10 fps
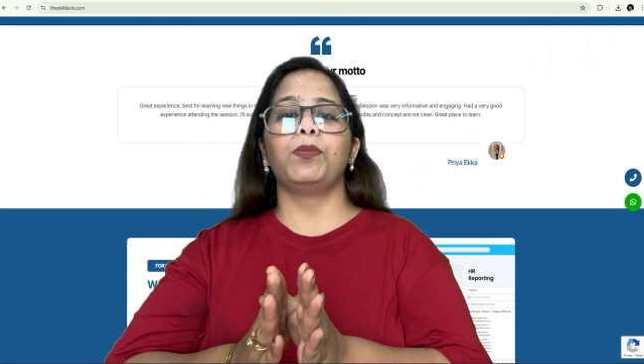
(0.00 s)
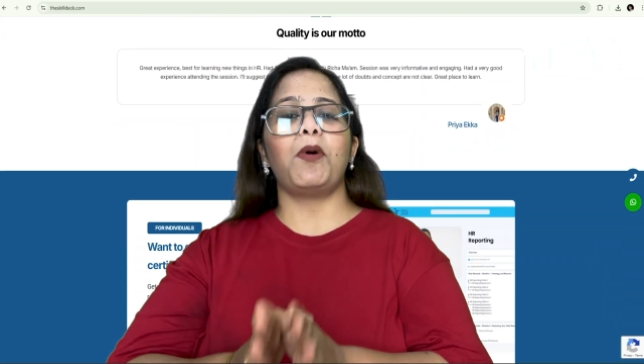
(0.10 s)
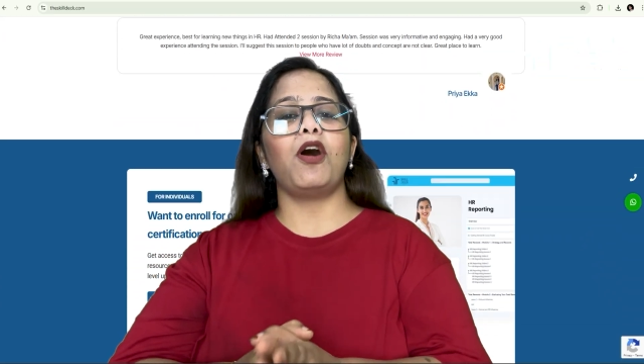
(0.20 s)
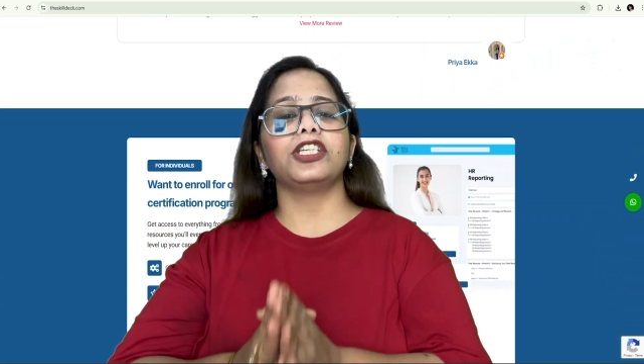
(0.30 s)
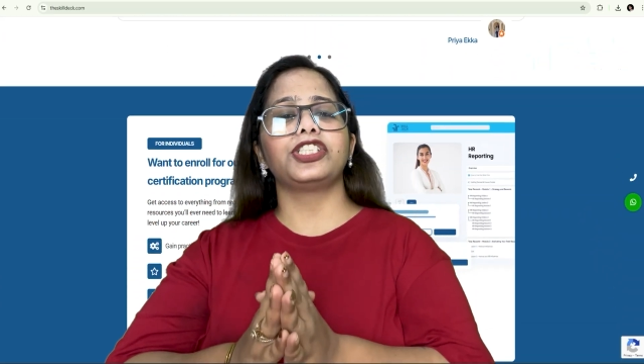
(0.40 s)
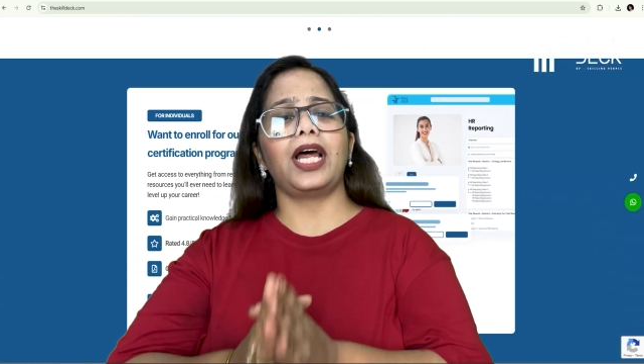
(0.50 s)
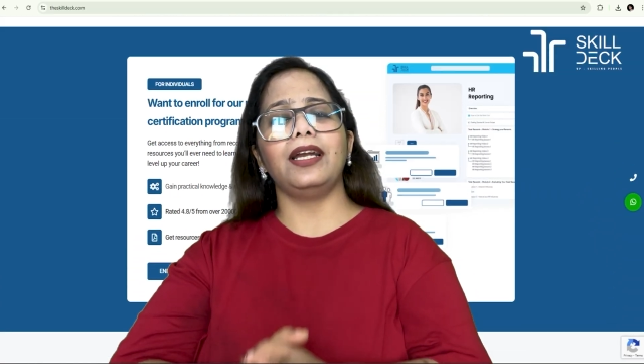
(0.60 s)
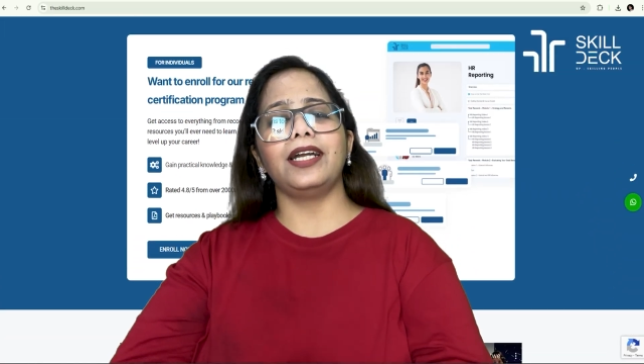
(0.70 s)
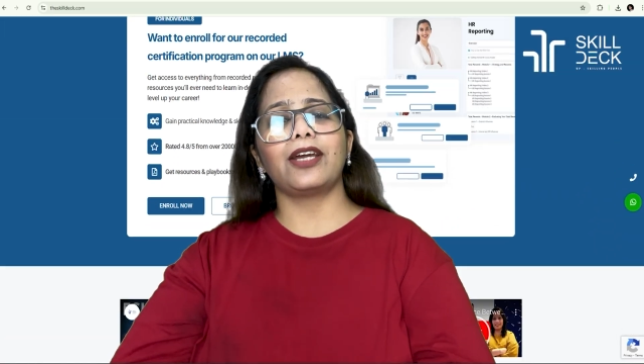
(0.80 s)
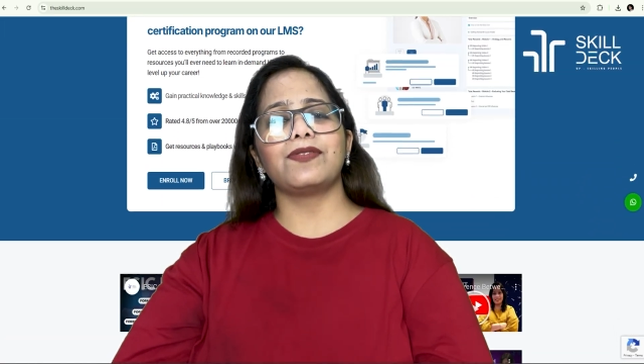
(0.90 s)
POSH,
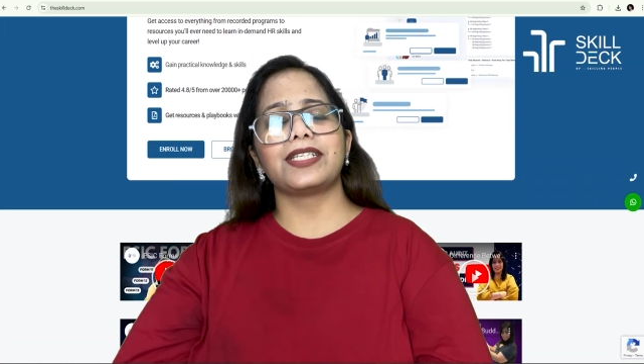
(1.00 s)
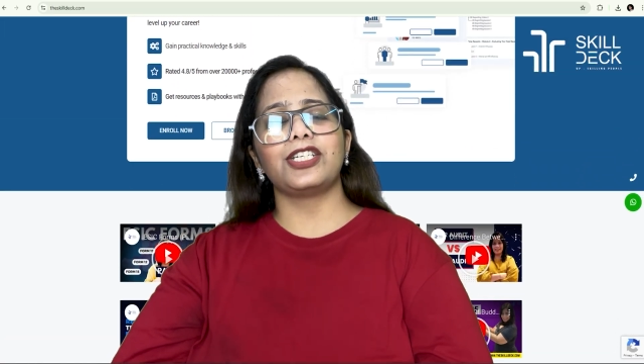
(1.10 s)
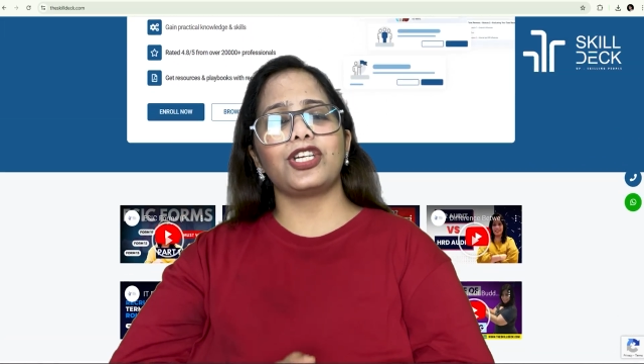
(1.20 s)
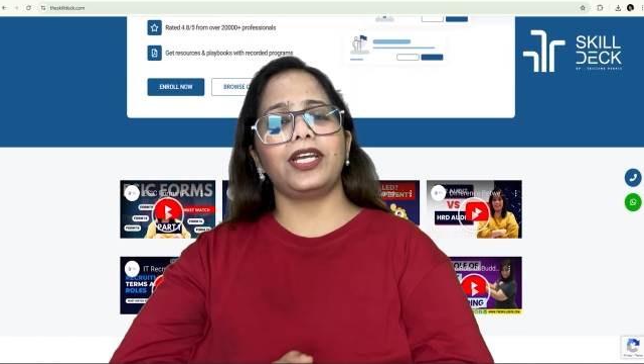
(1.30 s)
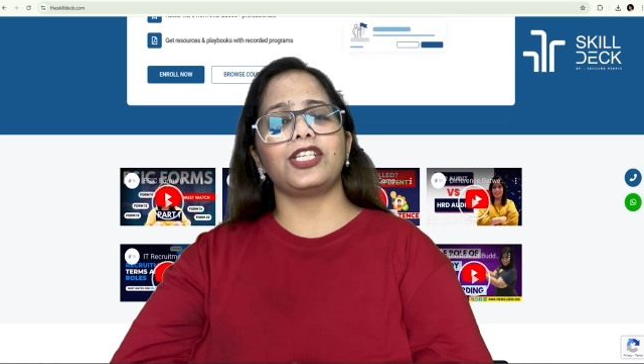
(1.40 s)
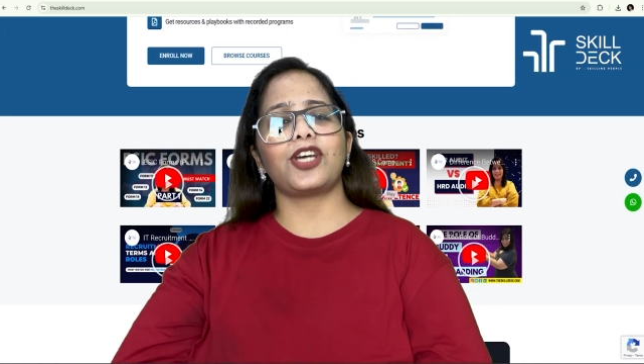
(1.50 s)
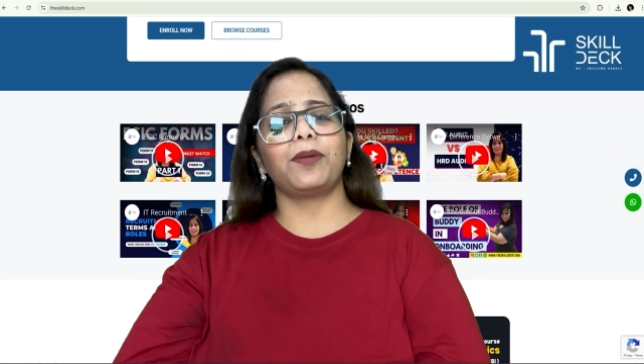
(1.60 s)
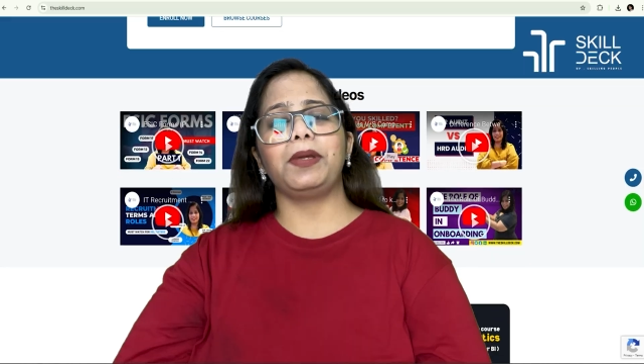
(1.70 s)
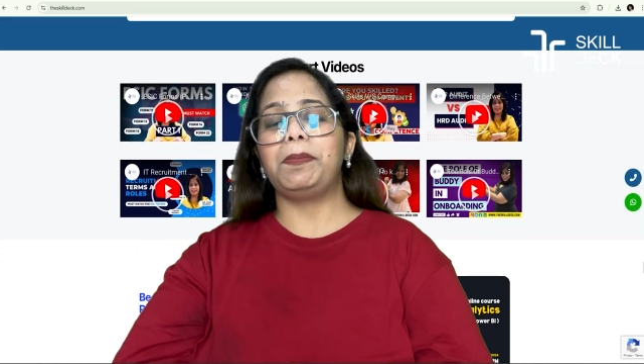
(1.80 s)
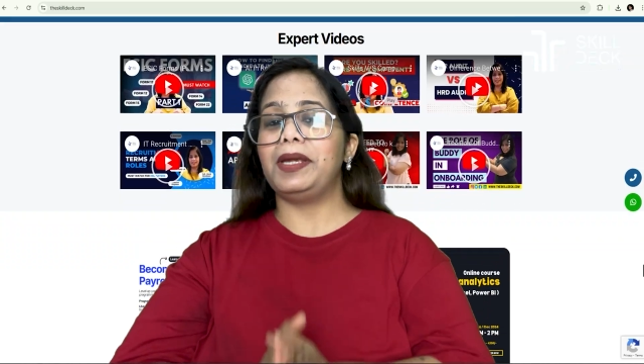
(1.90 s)
talent acquisition, HR
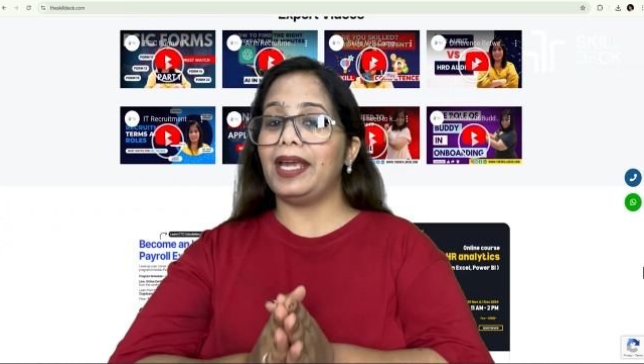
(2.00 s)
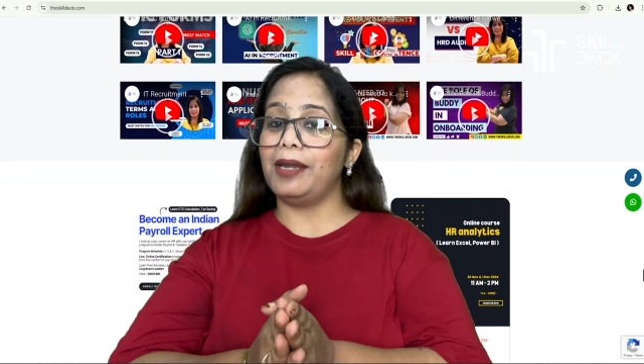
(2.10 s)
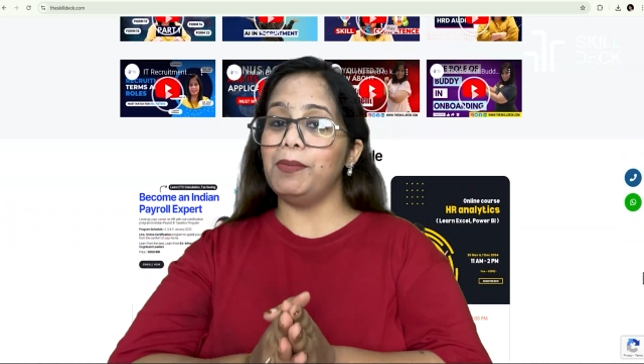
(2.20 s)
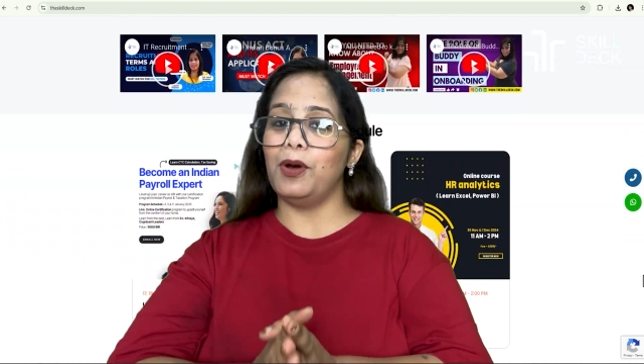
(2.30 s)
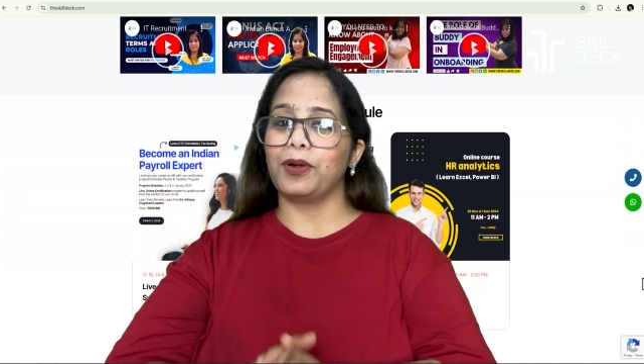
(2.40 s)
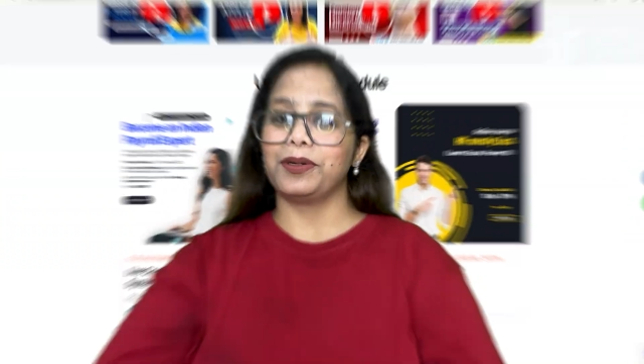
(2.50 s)
BP, and more.